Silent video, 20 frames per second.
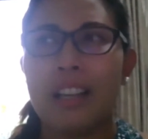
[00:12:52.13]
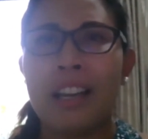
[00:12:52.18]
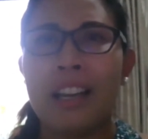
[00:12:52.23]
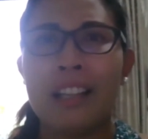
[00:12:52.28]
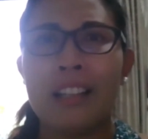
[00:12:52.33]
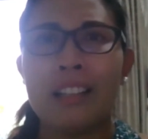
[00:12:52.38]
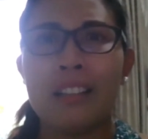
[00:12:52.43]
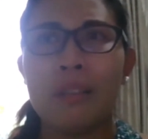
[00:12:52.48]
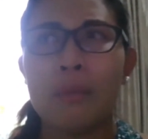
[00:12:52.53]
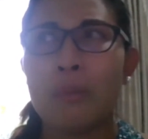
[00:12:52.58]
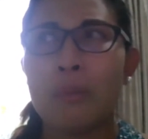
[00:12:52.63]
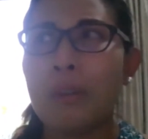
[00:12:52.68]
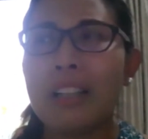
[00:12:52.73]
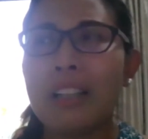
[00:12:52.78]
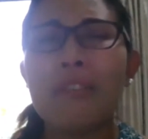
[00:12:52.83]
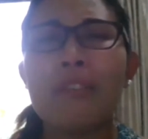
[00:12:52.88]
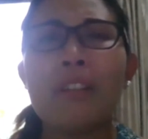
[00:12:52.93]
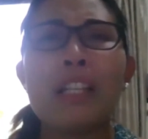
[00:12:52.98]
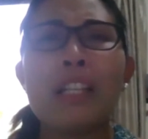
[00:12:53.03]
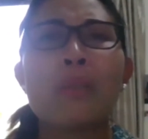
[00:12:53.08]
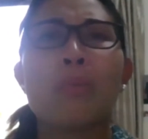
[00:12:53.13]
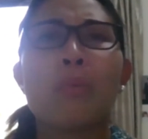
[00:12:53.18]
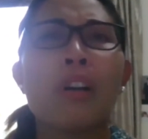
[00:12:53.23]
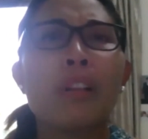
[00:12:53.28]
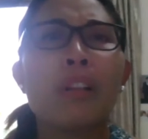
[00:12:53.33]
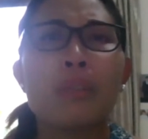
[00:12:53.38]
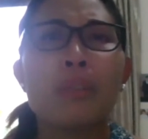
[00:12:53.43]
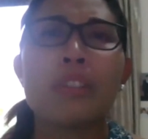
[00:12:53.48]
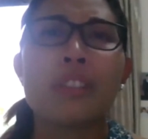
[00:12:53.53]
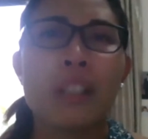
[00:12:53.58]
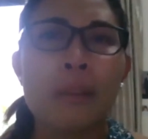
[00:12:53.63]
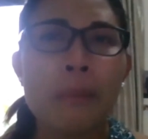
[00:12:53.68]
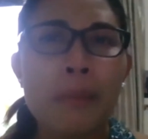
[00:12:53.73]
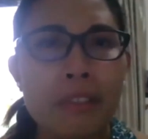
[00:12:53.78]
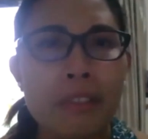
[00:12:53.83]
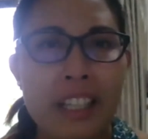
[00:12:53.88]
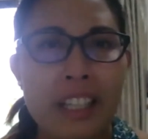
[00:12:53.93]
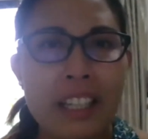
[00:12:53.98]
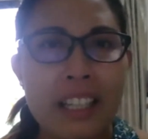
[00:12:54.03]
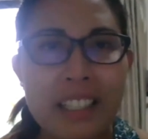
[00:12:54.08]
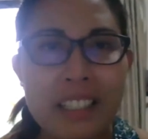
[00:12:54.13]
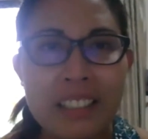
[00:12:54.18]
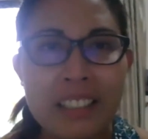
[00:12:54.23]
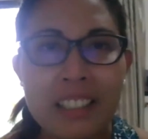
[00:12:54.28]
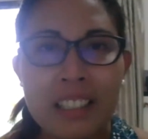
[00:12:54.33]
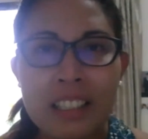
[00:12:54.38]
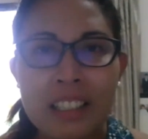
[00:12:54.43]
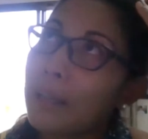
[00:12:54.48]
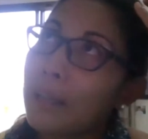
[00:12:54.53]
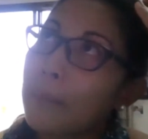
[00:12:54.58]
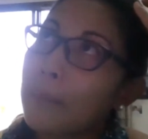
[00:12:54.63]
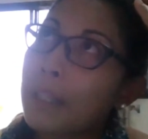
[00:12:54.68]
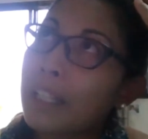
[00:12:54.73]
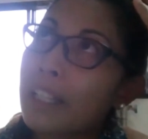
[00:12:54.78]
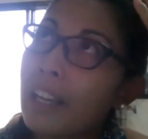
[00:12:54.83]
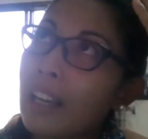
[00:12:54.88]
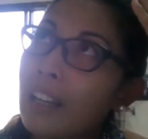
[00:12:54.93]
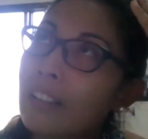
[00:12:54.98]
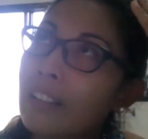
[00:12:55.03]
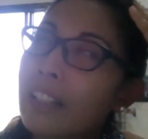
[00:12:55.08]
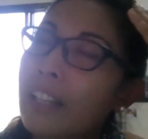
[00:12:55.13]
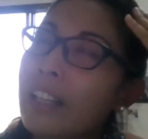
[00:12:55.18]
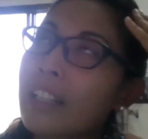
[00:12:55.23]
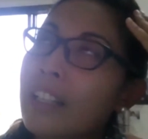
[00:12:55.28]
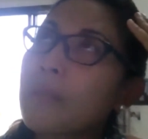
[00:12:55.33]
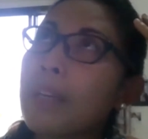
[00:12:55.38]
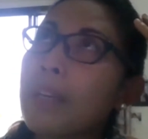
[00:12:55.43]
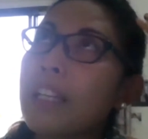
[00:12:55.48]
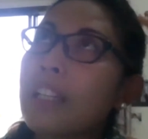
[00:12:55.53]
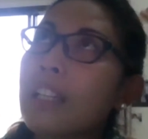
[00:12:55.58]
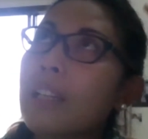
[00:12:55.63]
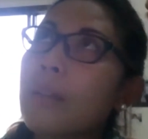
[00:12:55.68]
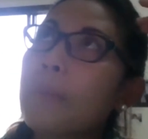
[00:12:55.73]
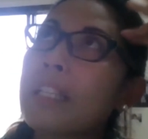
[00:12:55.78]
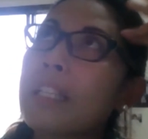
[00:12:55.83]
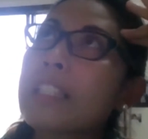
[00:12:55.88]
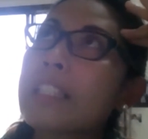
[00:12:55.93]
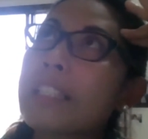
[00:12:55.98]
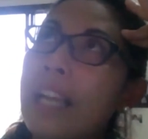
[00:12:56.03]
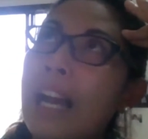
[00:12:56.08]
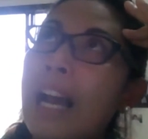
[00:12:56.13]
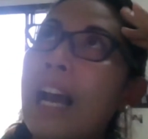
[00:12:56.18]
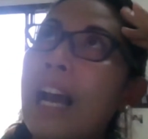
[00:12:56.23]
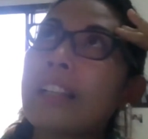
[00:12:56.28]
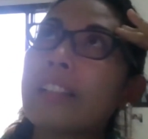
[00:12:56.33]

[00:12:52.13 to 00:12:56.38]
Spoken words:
And what if he swallowed some of it? It's making me angry, and it's making me sad.